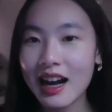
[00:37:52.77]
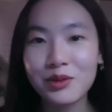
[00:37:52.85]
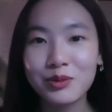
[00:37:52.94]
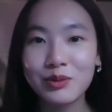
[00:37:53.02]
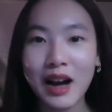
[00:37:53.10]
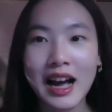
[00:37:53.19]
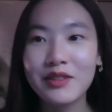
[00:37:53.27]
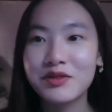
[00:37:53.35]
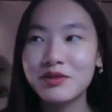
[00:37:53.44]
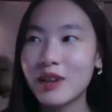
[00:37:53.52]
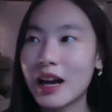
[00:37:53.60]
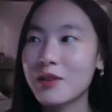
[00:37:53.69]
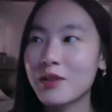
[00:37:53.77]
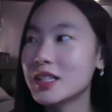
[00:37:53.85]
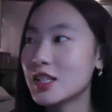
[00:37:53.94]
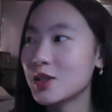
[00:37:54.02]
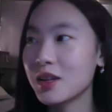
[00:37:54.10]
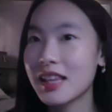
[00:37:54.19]
I
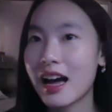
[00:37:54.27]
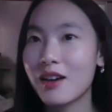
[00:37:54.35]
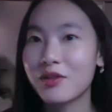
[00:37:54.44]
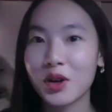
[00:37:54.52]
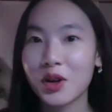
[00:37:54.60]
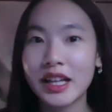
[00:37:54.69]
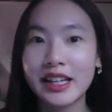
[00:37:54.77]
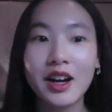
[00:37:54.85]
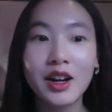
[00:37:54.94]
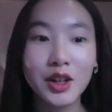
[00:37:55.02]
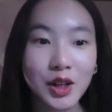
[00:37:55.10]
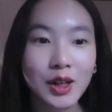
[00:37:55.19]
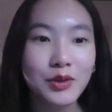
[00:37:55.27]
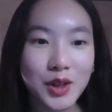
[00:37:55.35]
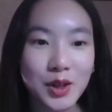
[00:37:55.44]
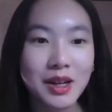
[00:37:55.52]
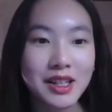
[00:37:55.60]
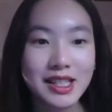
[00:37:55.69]
was doing that for like a good
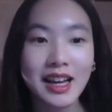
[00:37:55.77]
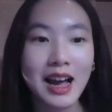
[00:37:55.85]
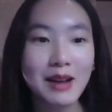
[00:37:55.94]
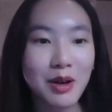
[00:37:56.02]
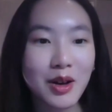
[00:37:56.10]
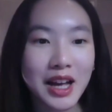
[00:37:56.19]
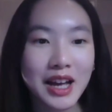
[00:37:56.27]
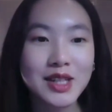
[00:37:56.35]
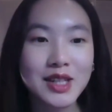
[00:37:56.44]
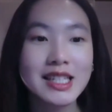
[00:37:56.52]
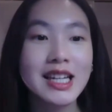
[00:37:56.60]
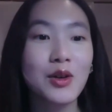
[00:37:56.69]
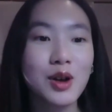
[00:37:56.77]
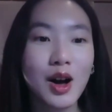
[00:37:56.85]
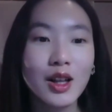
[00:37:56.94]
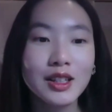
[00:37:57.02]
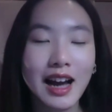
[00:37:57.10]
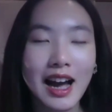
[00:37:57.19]
few months. Like I probably have sent out
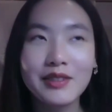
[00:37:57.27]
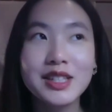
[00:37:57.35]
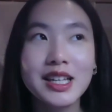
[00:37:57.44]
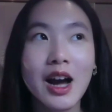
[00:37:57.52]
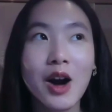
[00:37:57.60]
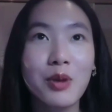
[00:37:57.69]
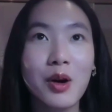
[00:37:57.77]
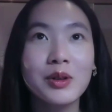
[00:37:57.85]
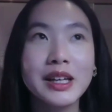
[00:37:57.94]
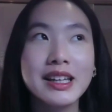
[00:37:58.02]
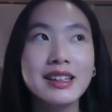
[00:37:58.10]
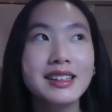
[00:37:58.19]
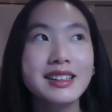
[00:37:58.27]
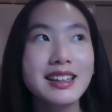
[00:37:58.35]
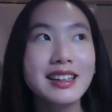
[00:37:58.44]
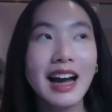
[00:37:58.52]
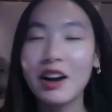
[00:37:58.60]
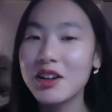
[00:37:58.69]
I've sent out probably,
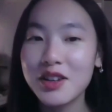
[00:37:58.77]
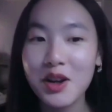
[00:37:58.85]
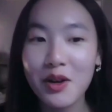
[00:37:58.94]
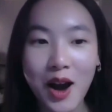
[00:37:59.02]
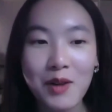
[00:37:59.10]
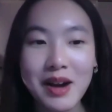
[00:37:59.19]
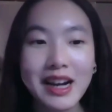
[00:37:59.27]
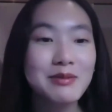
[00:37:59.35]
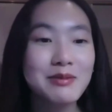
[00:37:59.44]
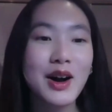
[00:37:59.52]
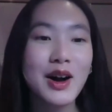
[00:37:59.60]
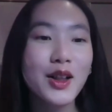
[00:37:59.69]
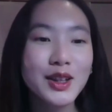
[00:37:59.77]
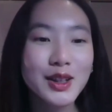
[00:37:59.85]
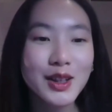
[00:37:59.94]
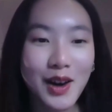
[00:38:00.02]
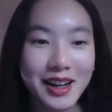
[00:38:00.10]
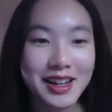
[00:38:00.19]
I don't even know how many, but a
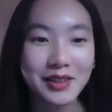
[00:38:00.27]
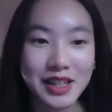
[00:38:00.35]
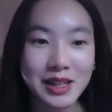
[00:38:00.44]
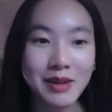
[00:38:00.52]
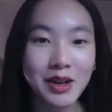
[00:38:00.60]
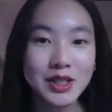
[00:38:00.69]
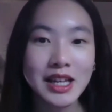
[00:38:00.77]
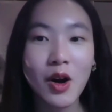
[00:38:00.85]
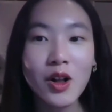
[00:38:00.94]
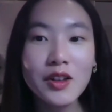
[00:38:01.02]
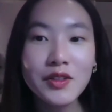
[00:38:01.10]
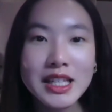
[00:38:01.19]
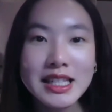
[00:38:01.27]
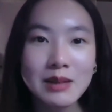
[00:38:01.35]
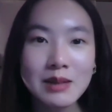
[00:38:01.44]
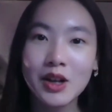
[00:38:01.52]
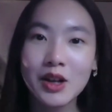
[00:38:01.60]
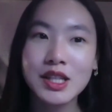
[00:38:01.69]
lot of emails. And all of these
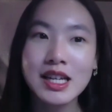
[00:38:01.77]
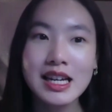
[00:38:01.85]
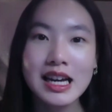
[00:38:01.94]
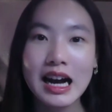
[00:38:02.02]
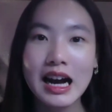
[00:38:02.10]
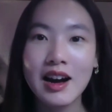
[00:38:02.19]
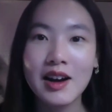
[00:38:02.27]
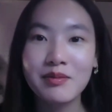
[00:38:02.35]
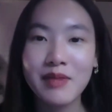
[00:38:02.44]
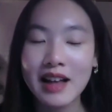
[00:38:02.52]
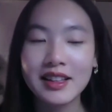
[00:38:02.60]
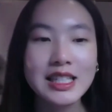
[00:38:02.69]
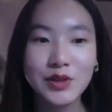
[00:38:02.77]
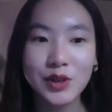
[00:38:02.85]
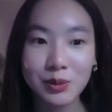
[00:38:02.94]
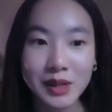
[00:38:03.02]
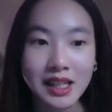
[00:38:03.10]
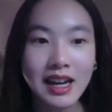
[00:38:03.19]
emails, at least
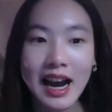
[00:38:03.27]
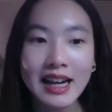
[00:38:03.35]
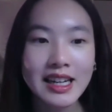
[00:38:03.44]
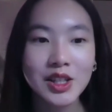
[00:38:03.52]
for me, I